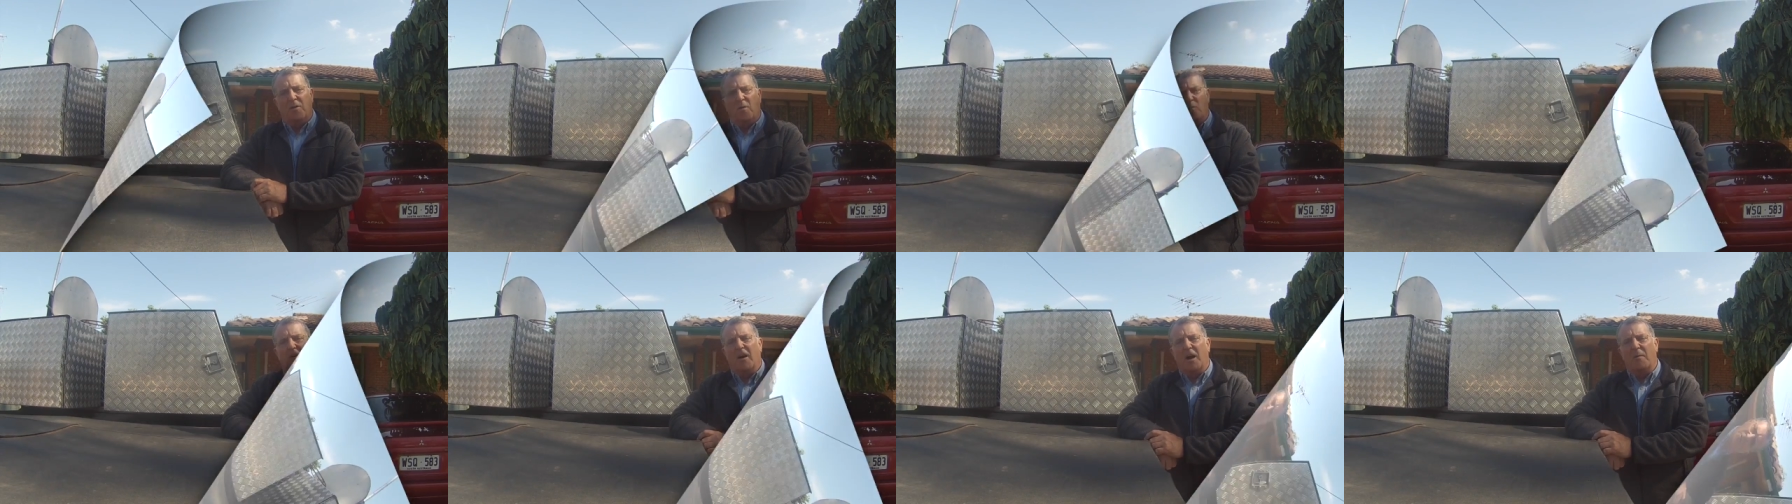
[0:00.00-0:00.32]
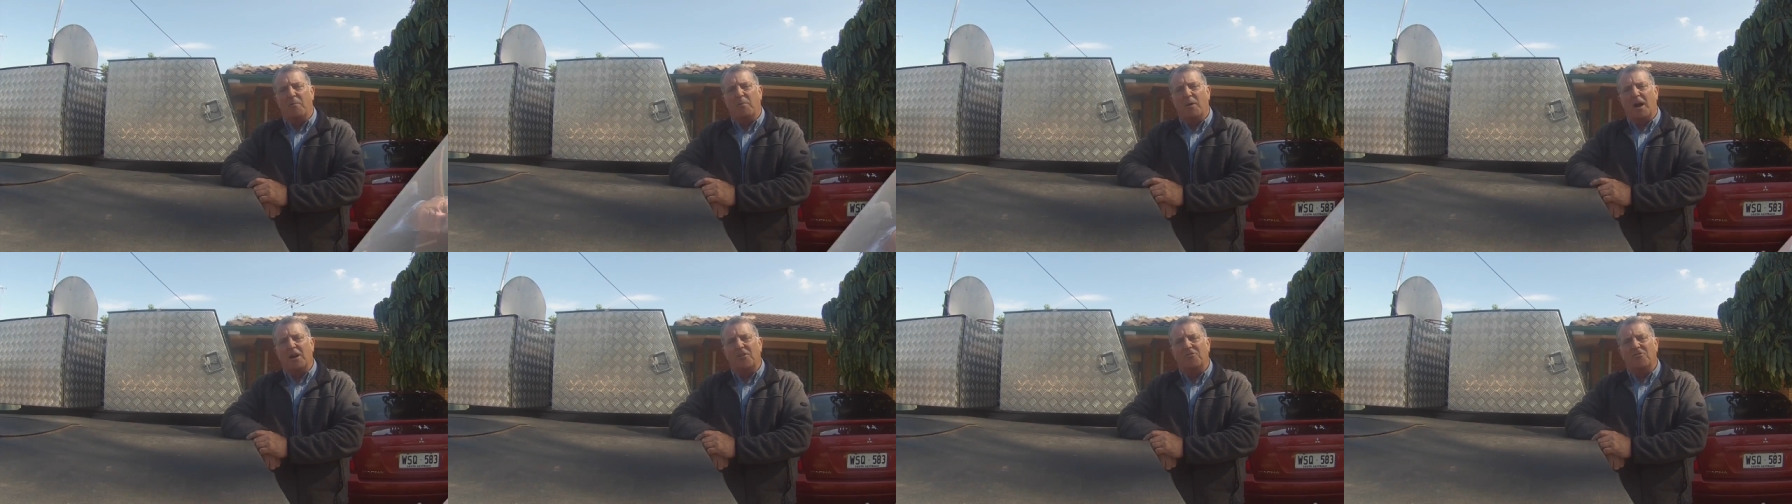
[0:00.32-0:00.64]
A
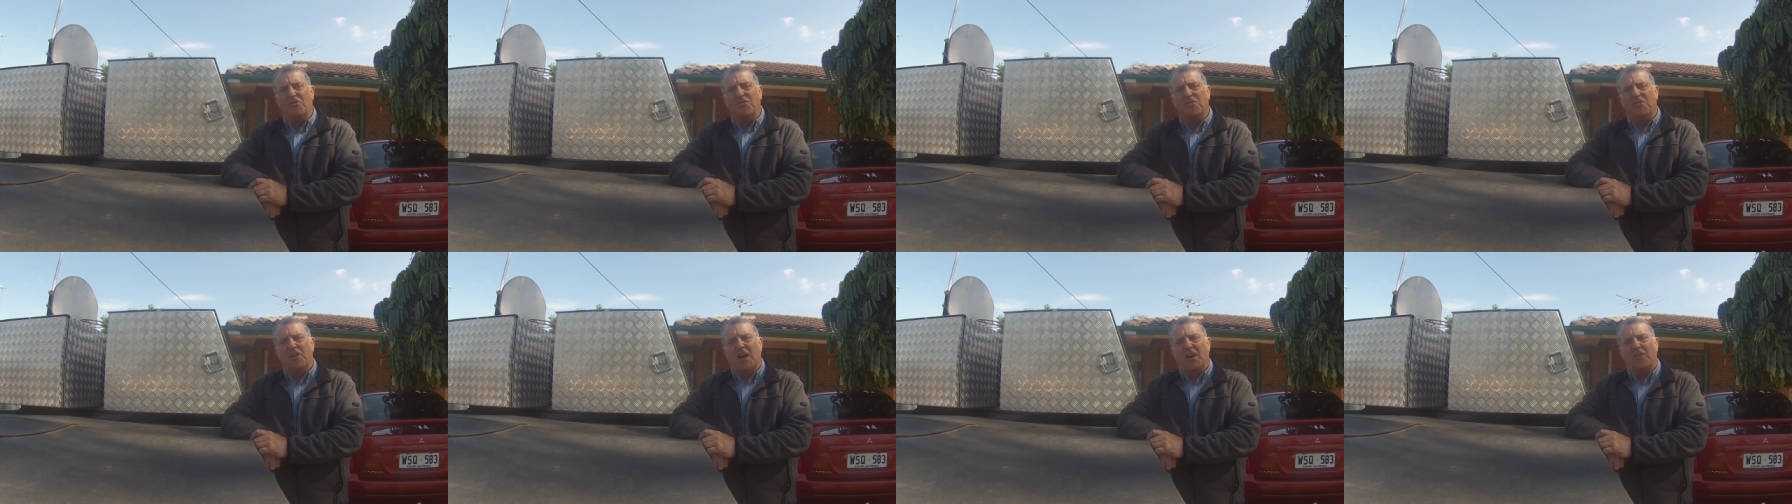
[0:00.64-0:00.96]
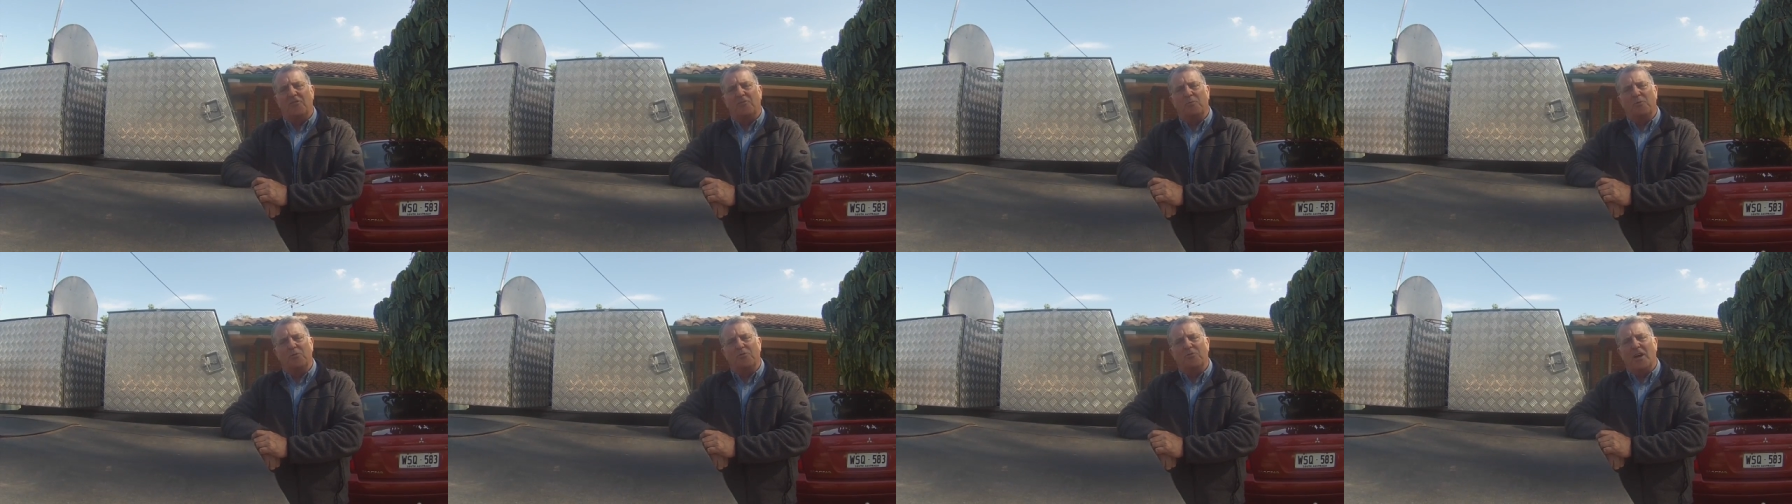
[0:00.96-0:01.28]
vibration
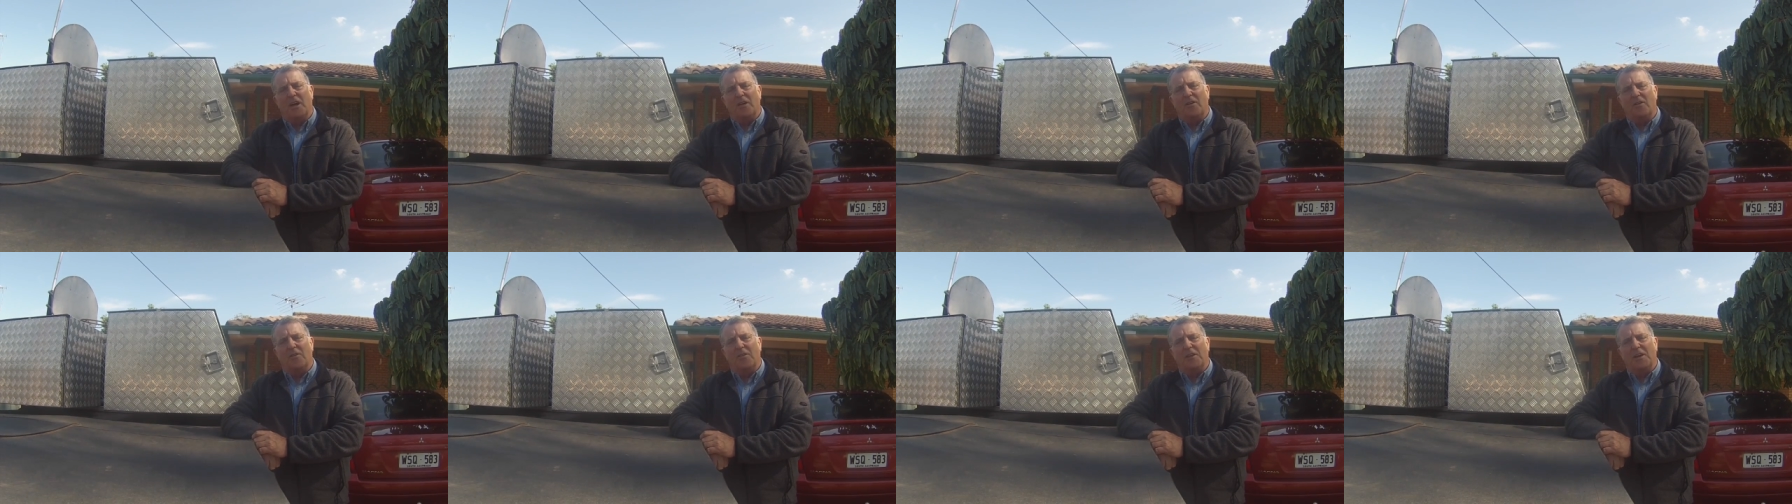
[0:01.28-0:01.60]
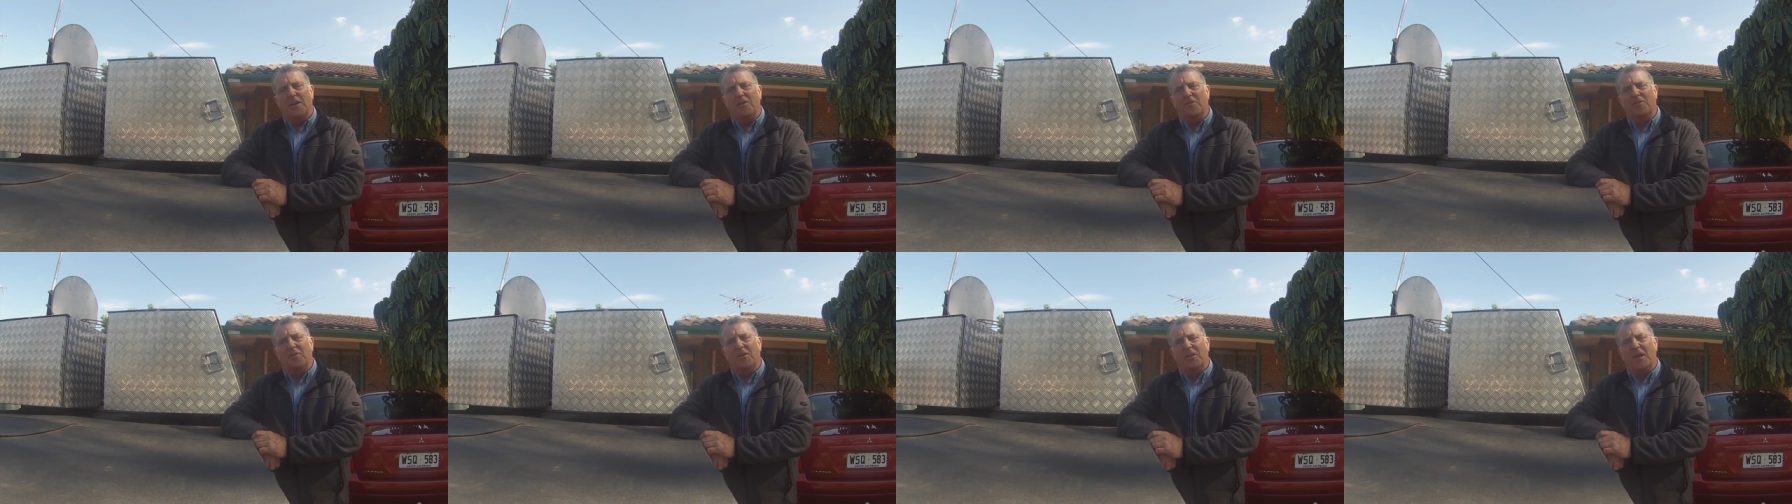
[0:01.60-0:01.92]
test was done on the
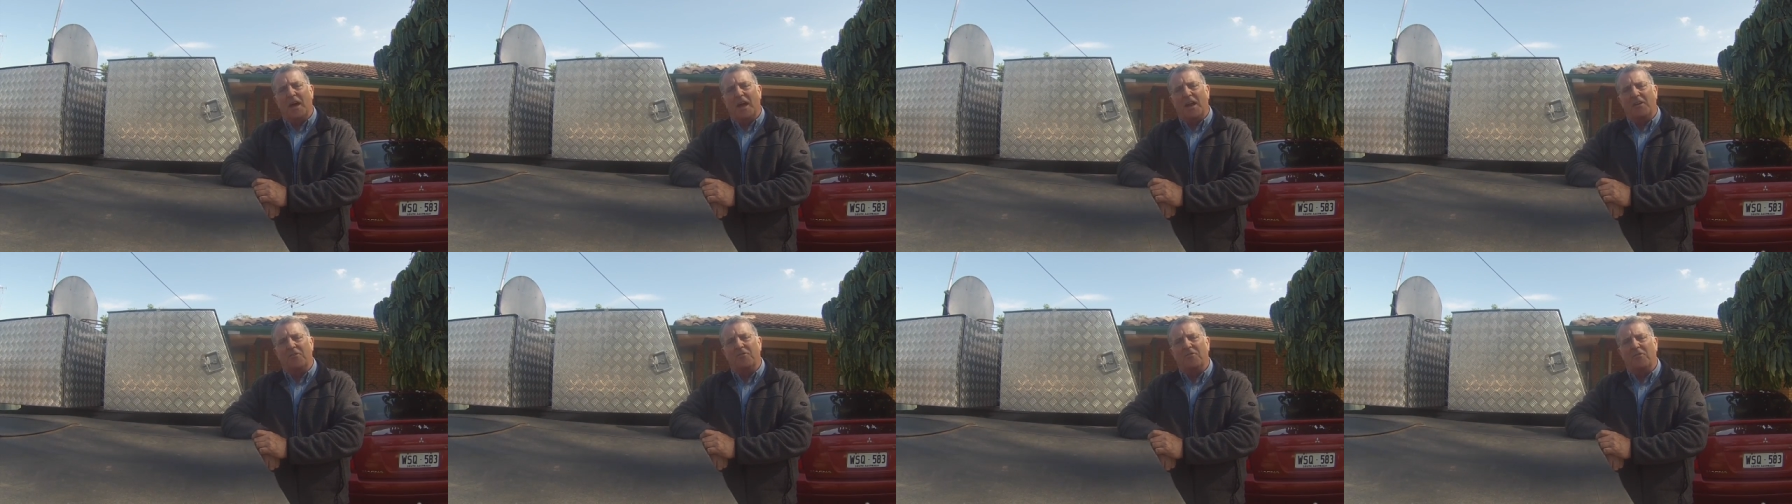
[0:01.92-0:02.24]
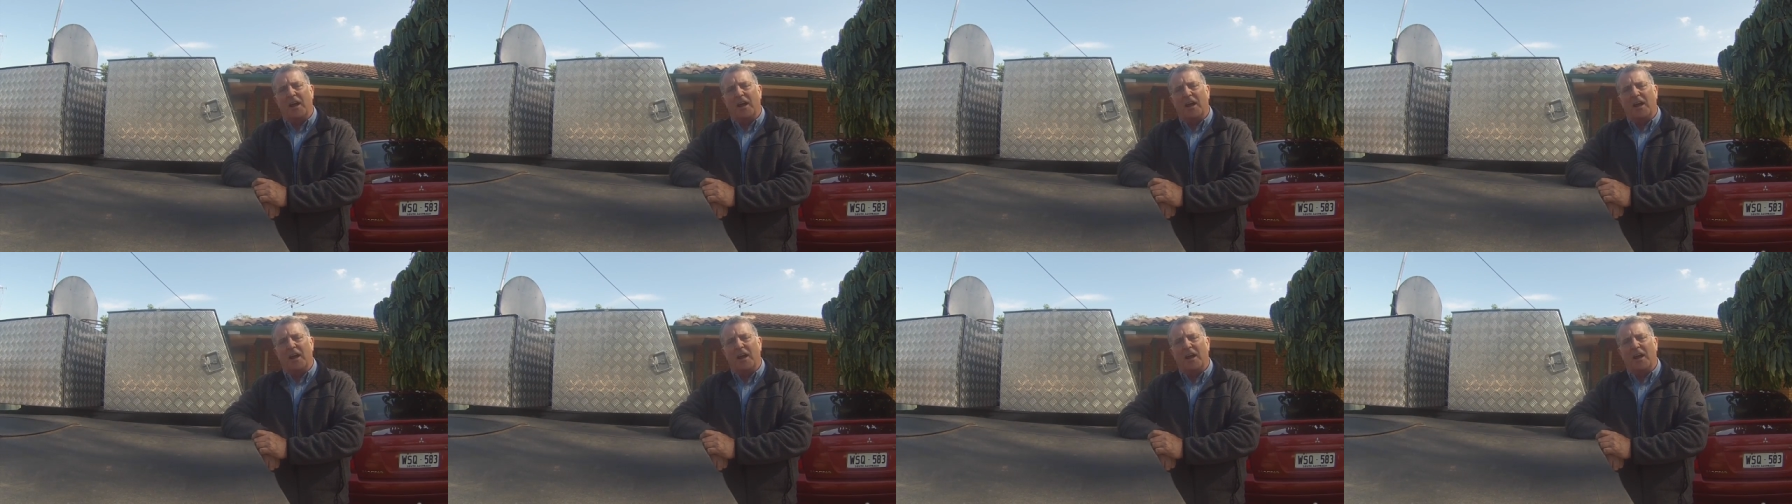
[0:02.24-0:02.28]
Unidata